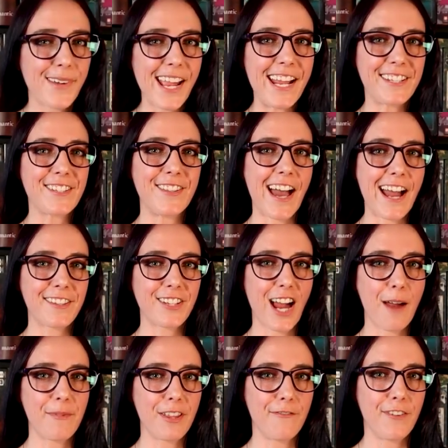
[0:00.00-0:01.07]
It's that
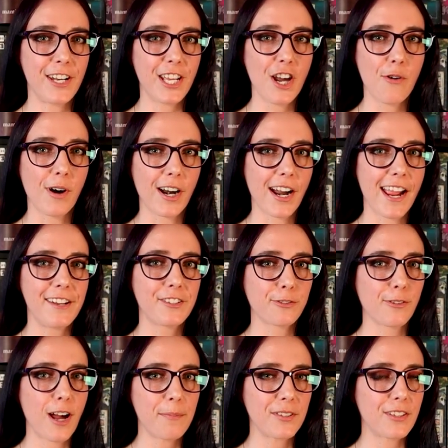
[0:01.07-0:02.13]
time of the video where I
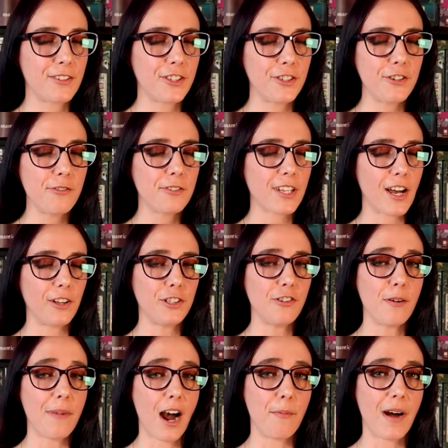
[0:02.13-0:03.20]
interrupt to tell
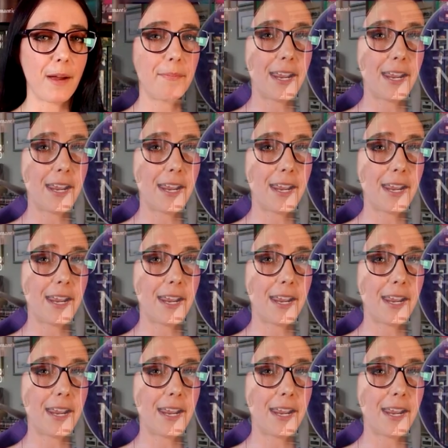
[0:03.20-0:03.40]
you about my